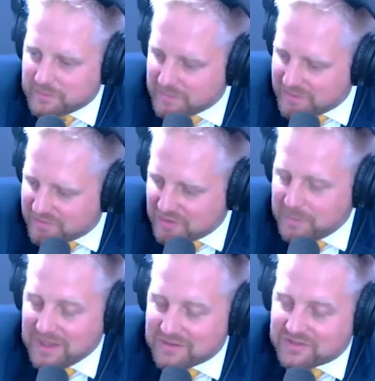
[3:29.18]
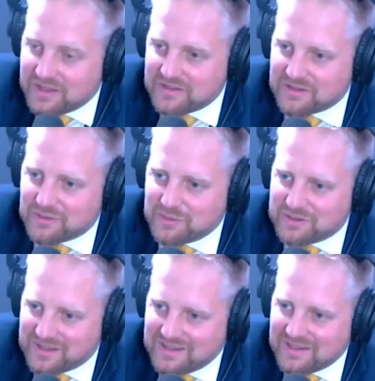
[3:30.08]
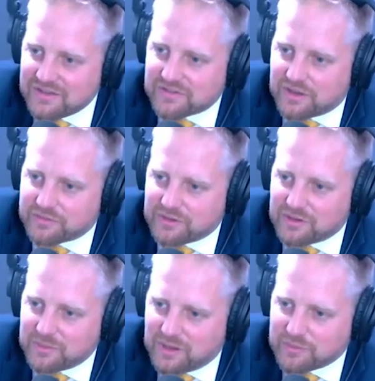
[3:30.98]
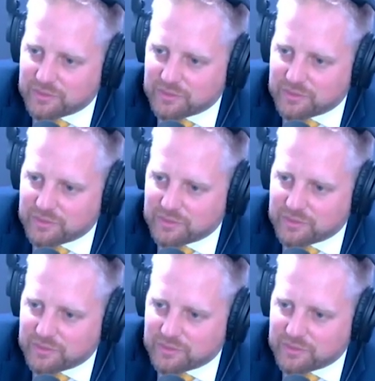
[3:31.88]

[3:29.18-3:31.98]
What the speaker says: Serbia stated only 10 days after Liberland